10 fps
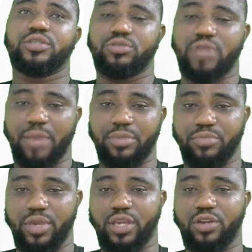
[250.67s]
you'll not be
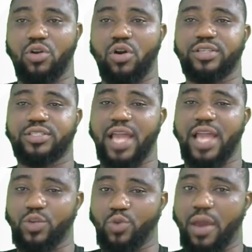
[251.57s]
making noise
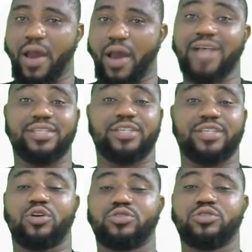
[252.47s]
like the way our
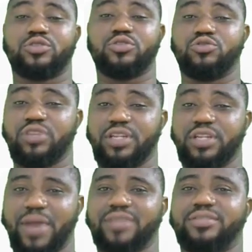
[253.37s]
ancestors do in the
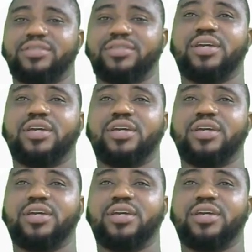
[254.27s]
past.